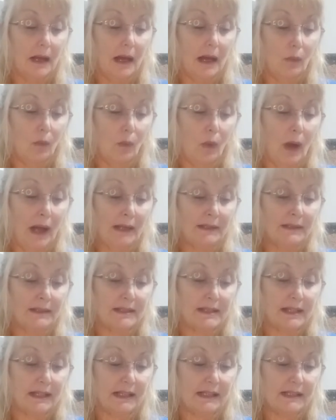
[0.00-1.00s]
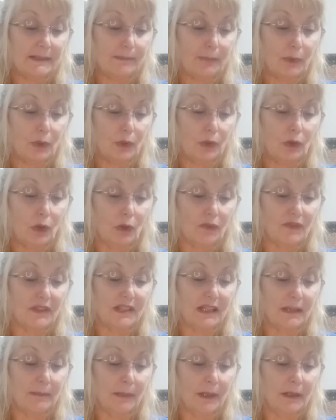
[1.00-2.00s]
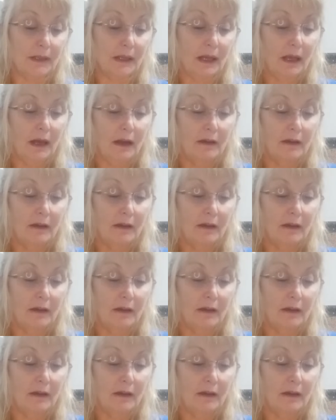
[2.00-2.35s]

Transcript: 1 teaspoon of cinnamon,